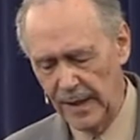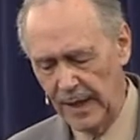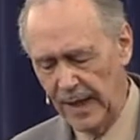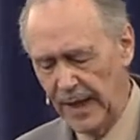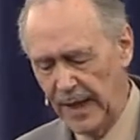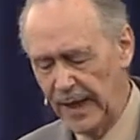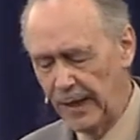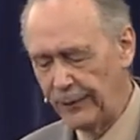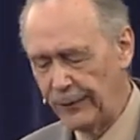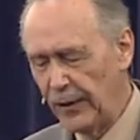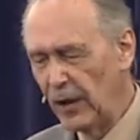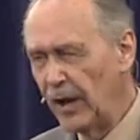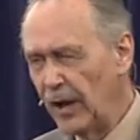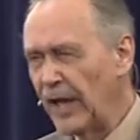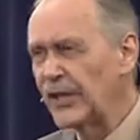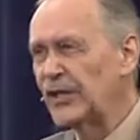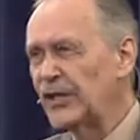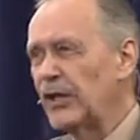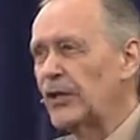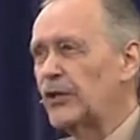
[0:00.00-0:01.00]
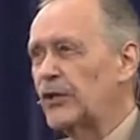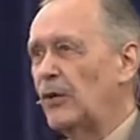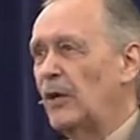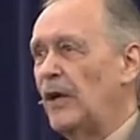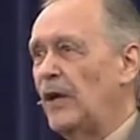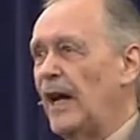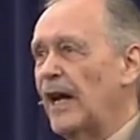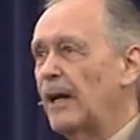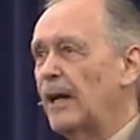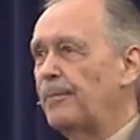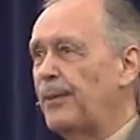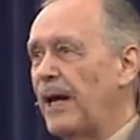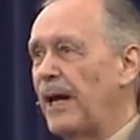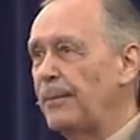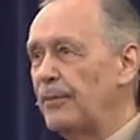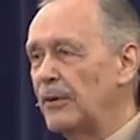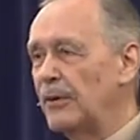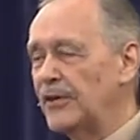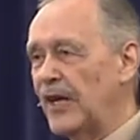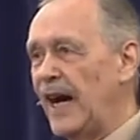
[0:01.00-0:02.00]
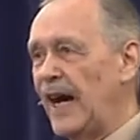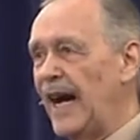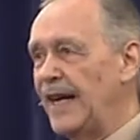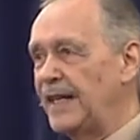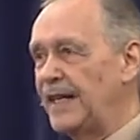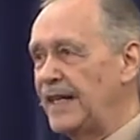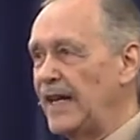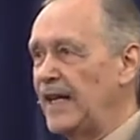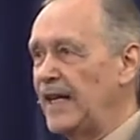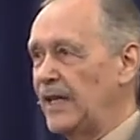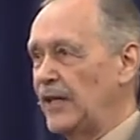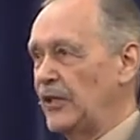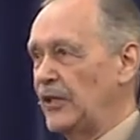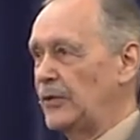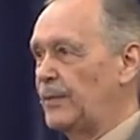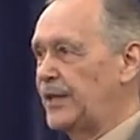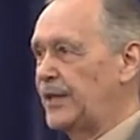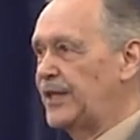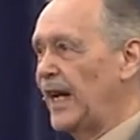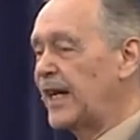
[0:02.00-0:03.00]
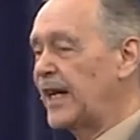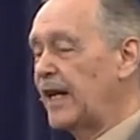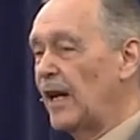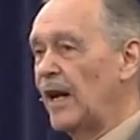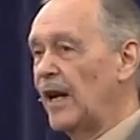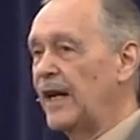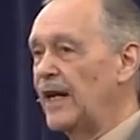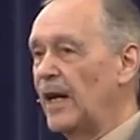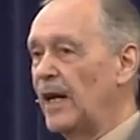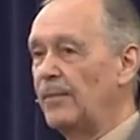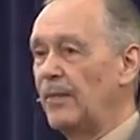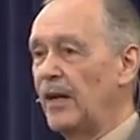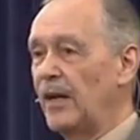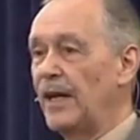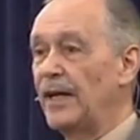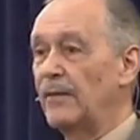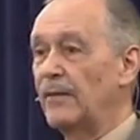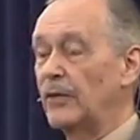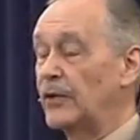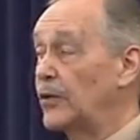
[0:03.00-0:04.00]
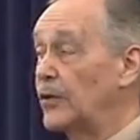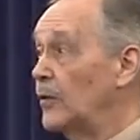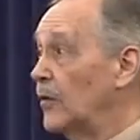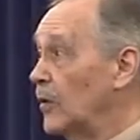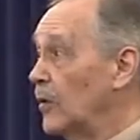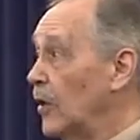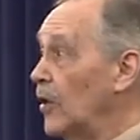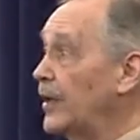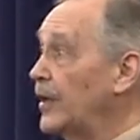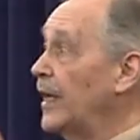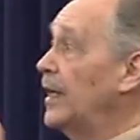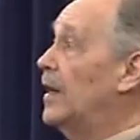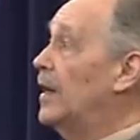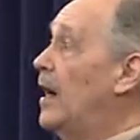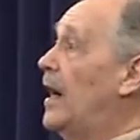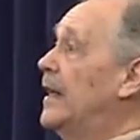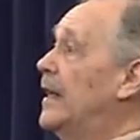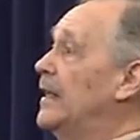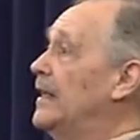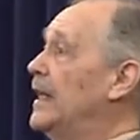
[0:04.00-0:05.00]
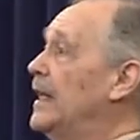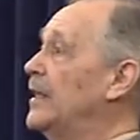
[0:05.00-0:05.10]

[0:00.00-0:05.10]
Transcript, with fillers: And if you listen to a lot of people's ideas, particularly unbelievers who are looking on and they